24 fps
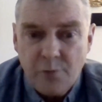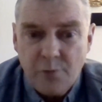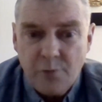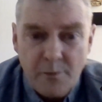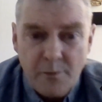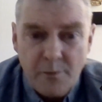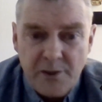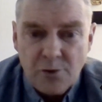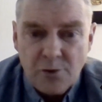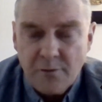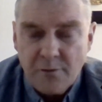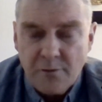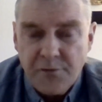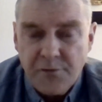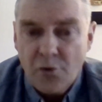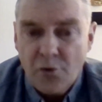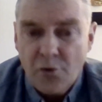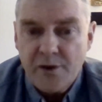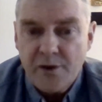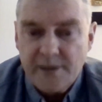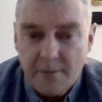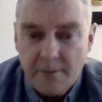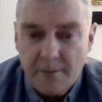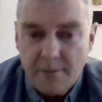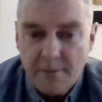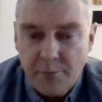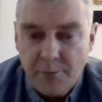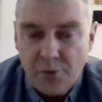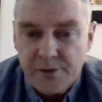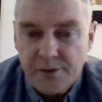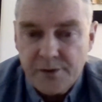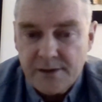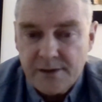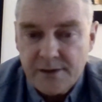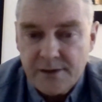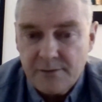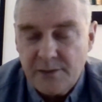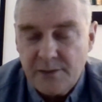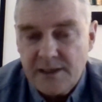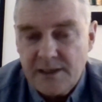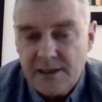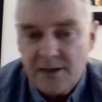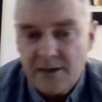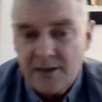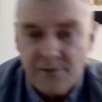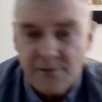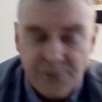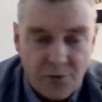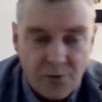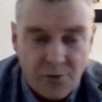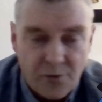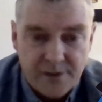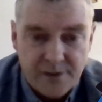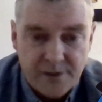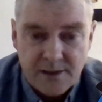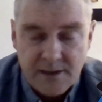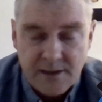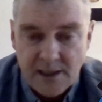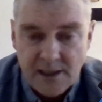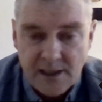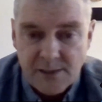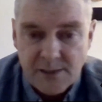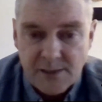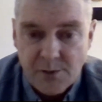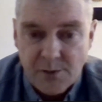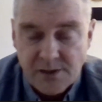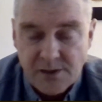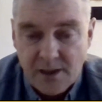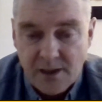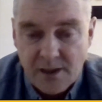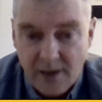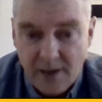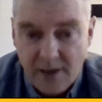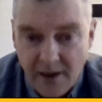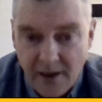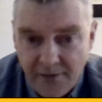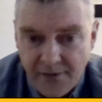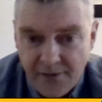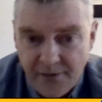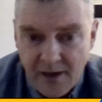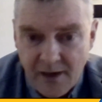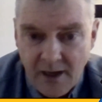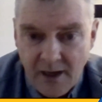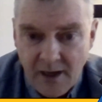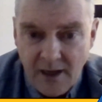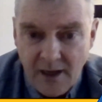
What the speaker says: when we don't focus on books, and we tend to focus on textbooks a lot,